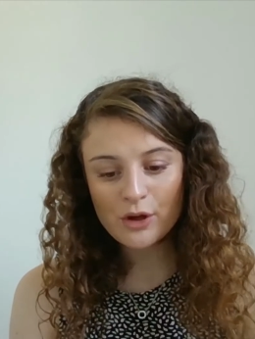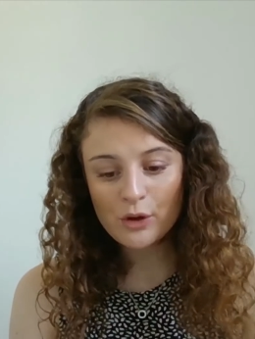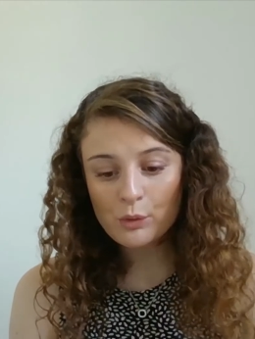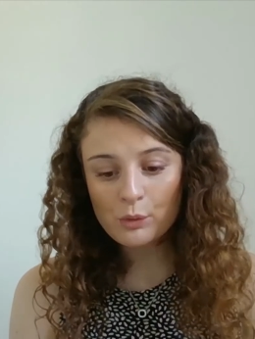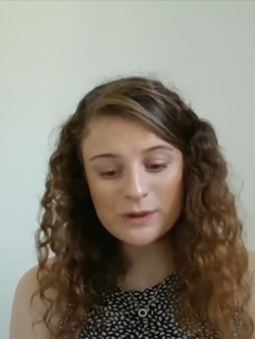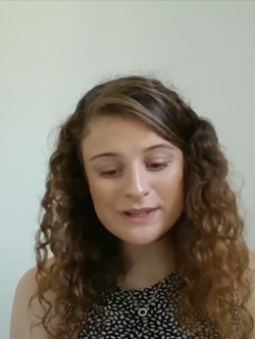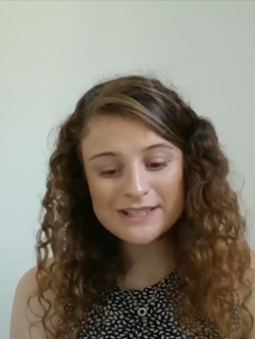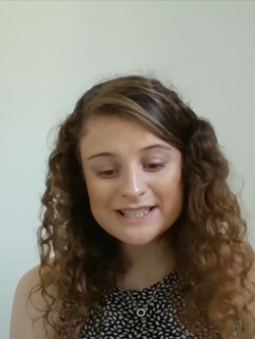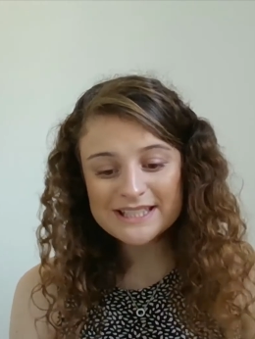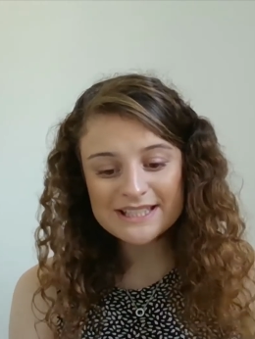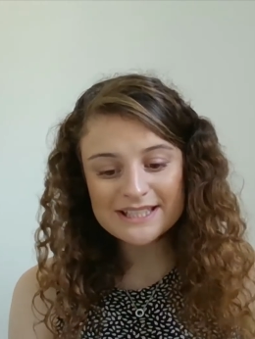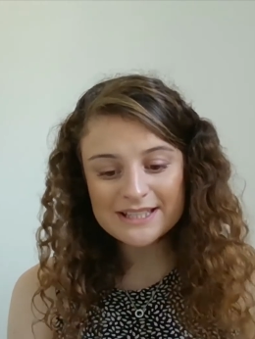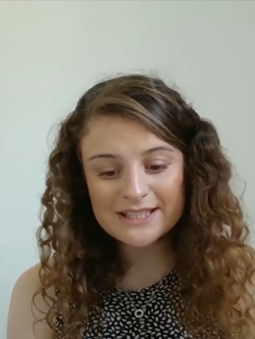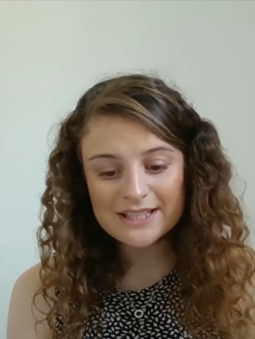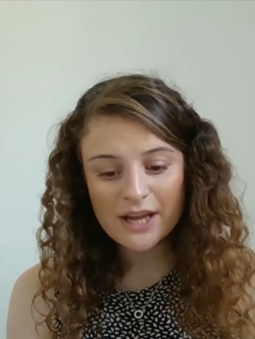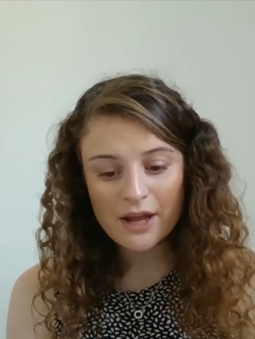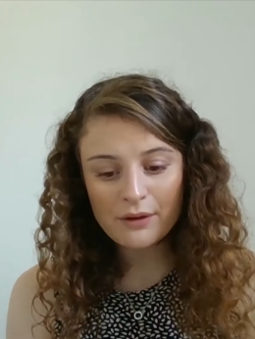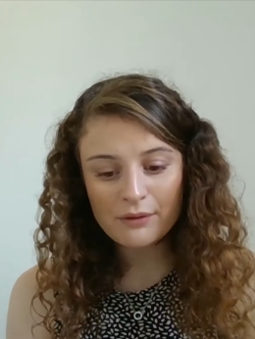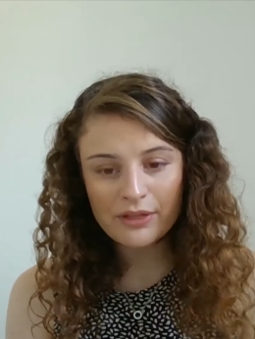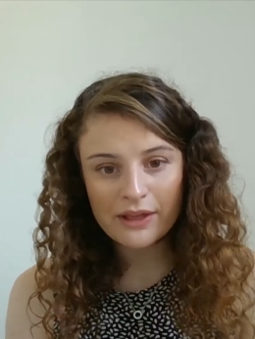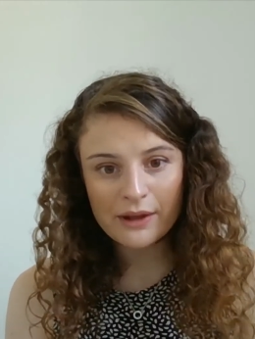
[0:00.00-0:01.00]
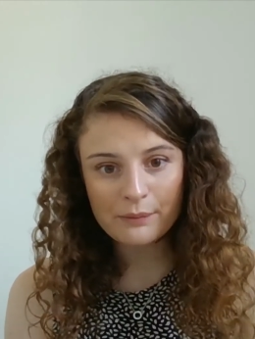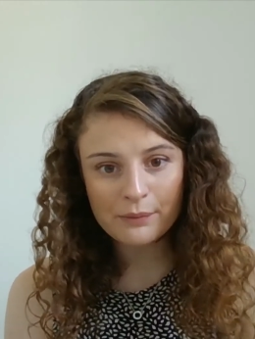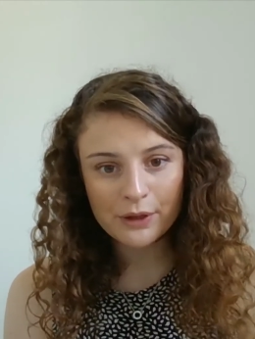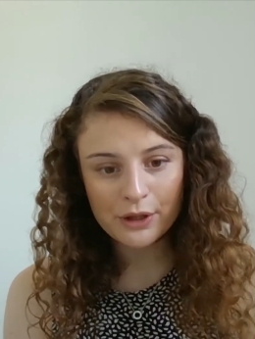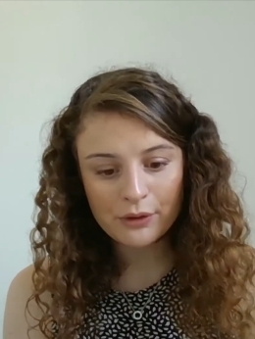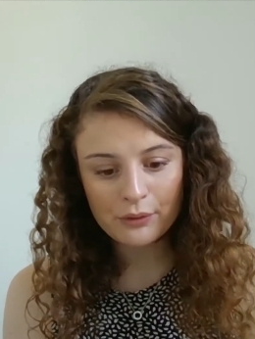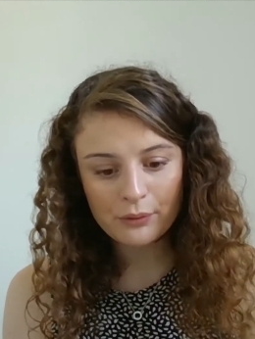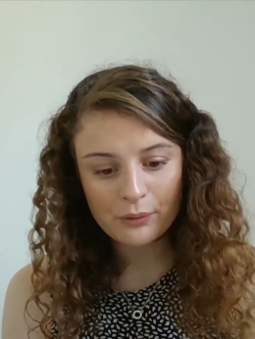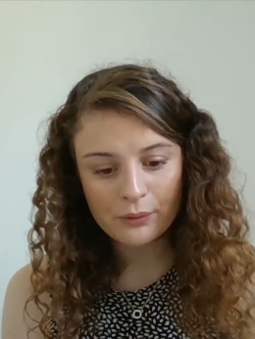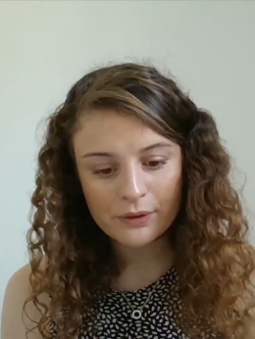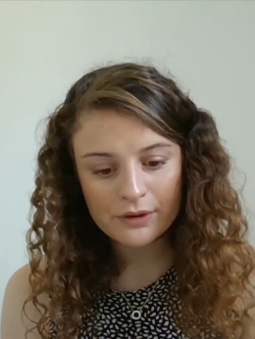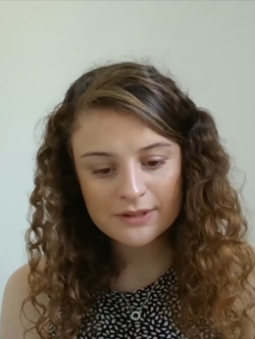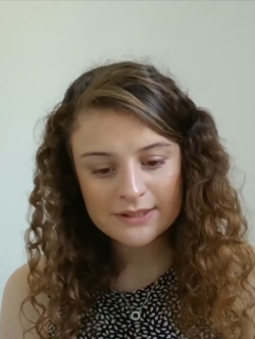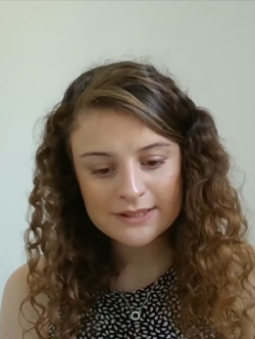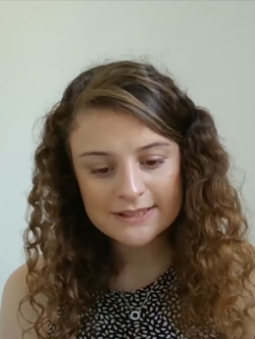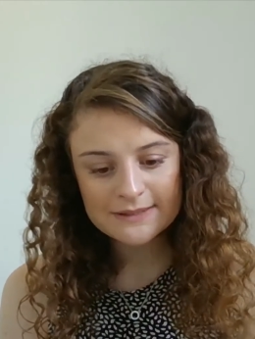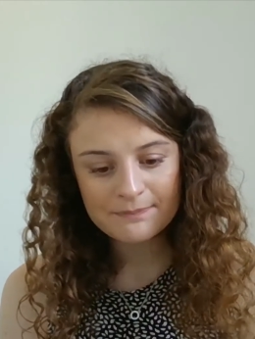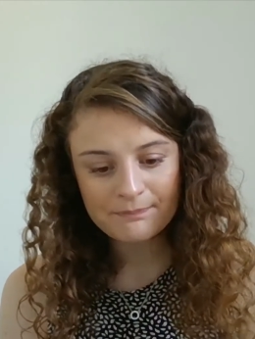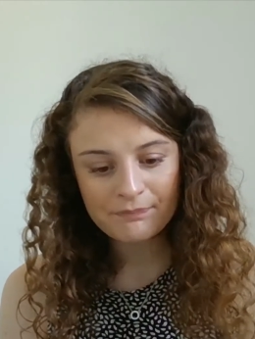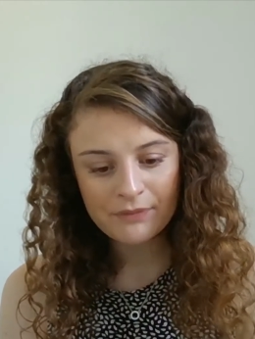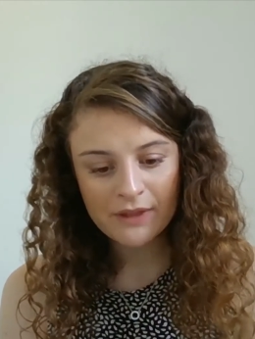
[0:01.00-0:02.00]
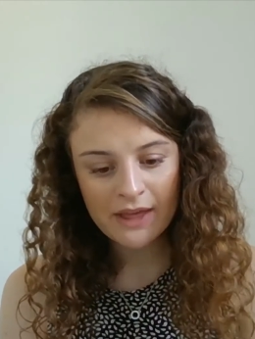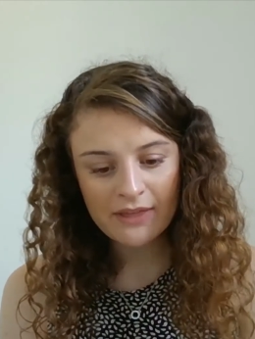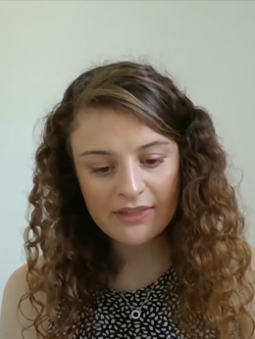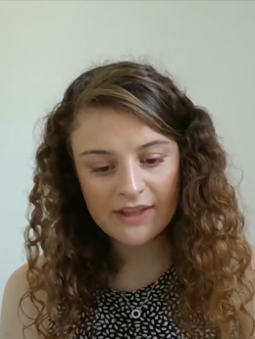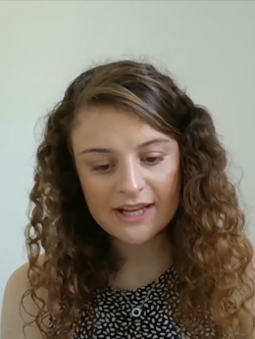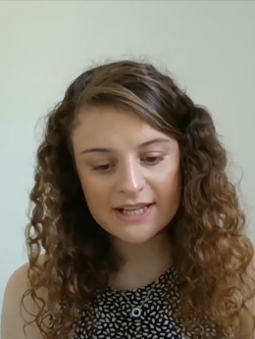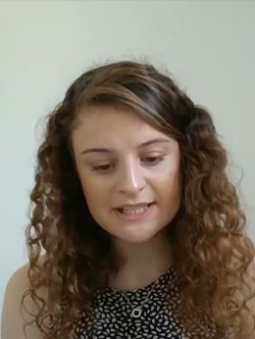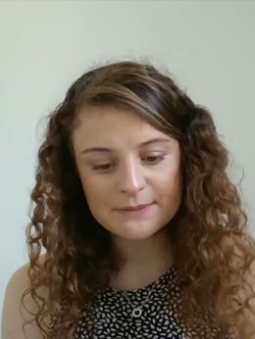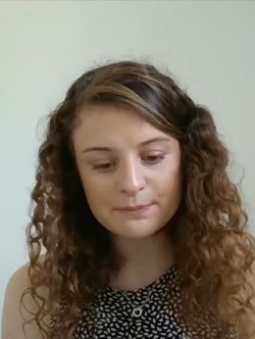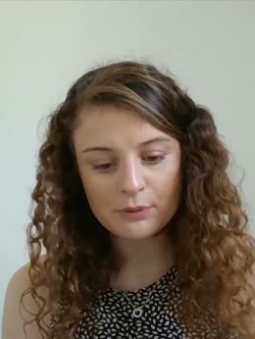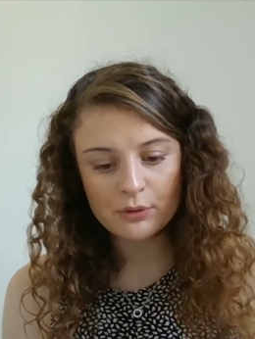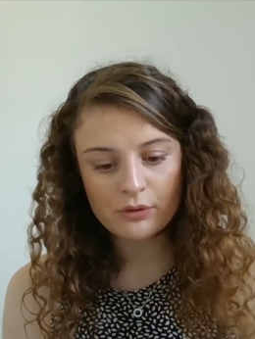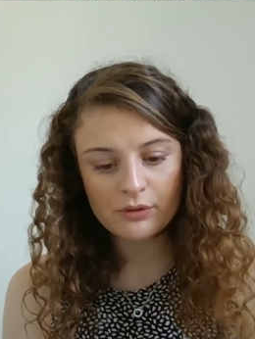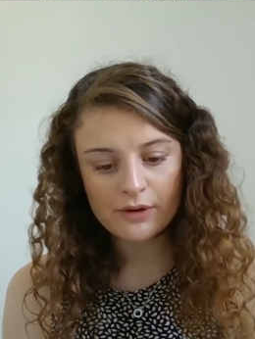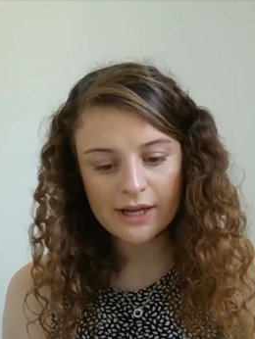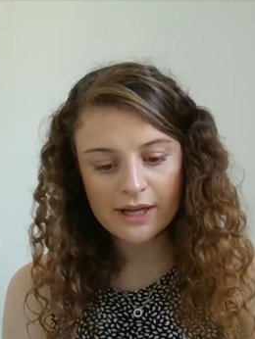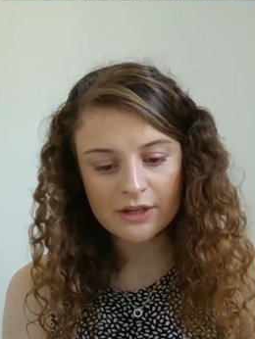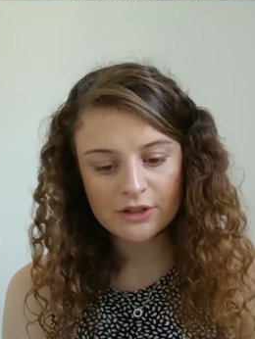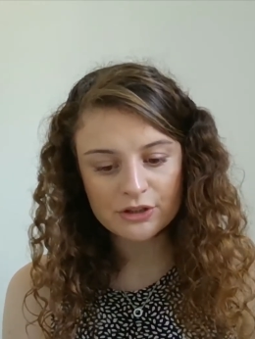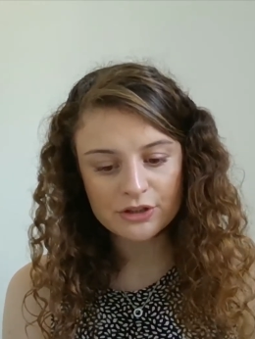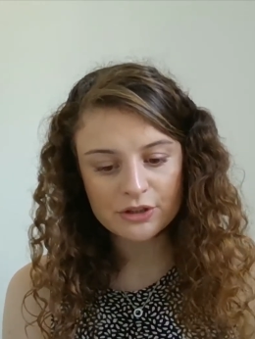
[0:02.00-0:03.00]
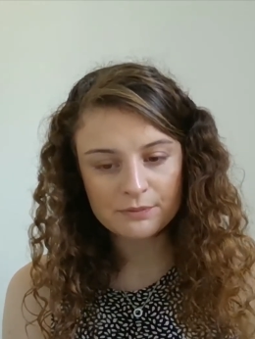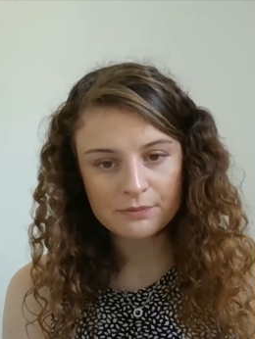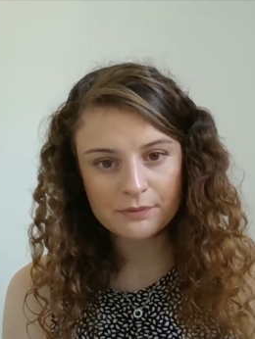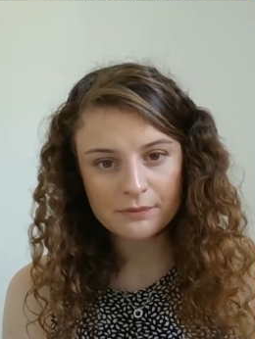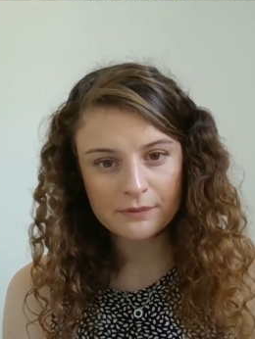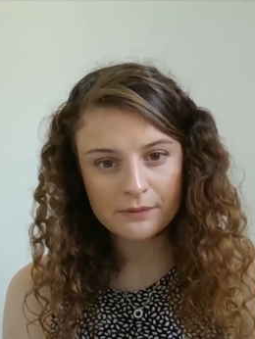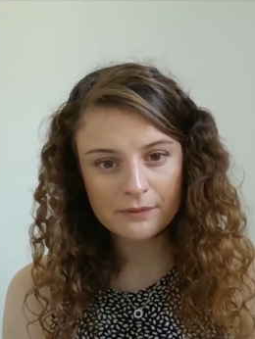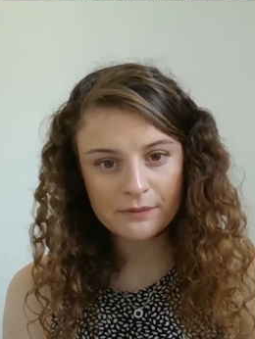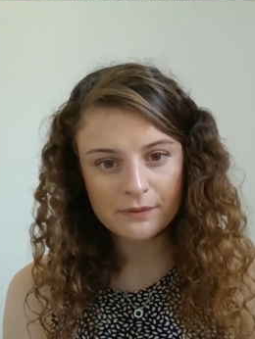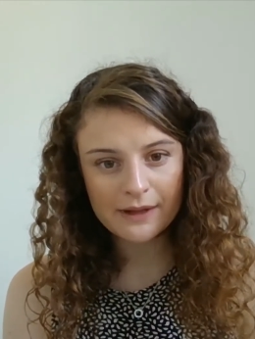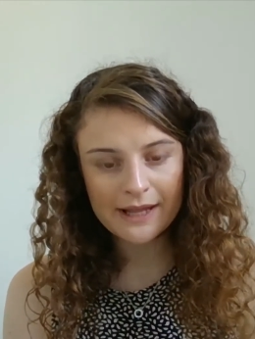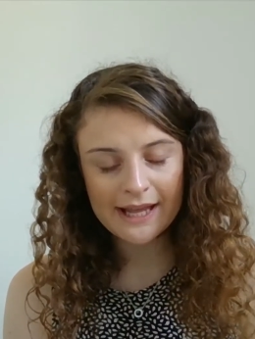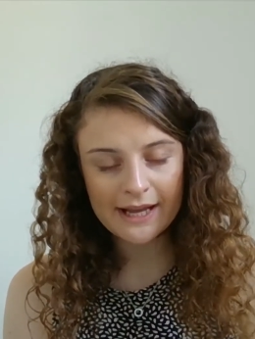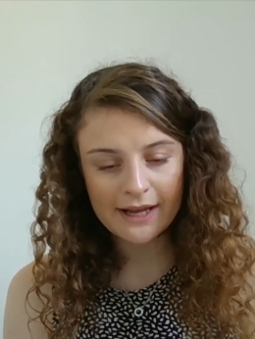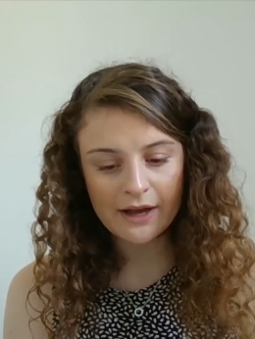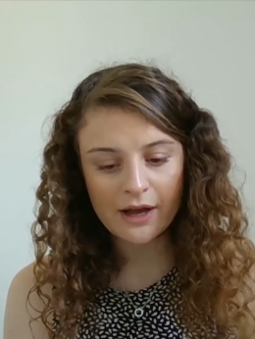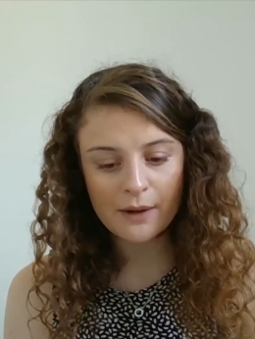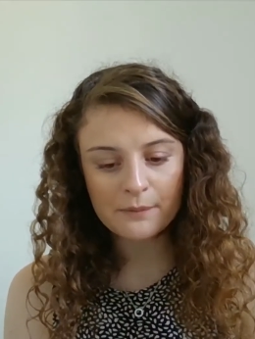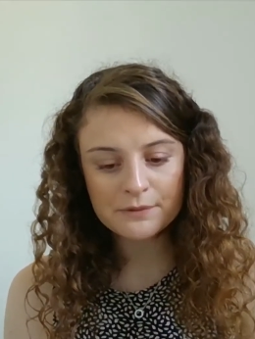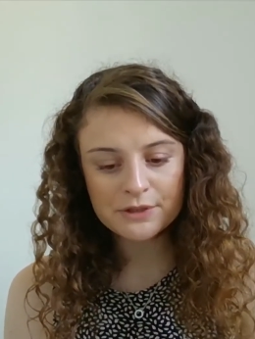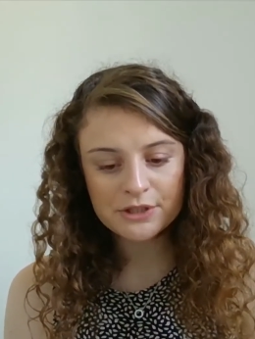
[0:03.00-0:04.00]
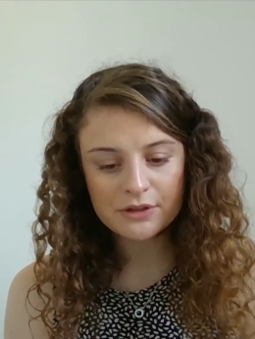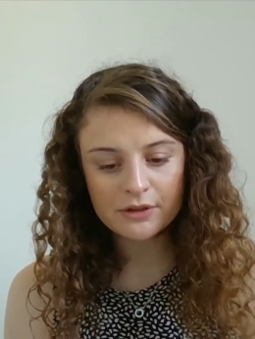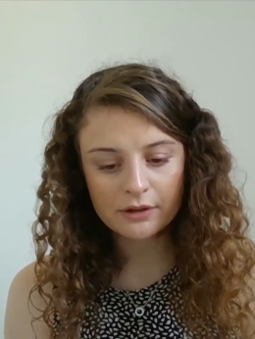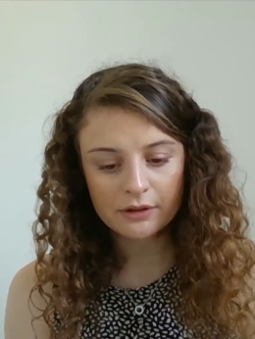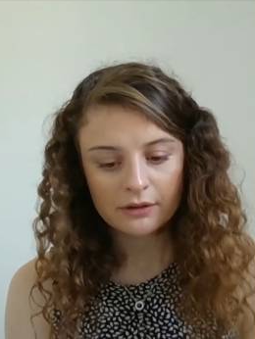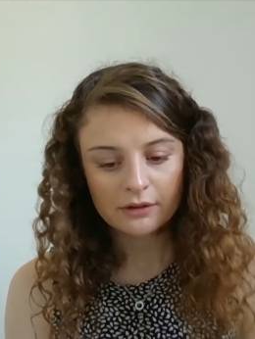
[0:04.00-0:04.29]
"We didn't know they were yours." The explorer hiccuped.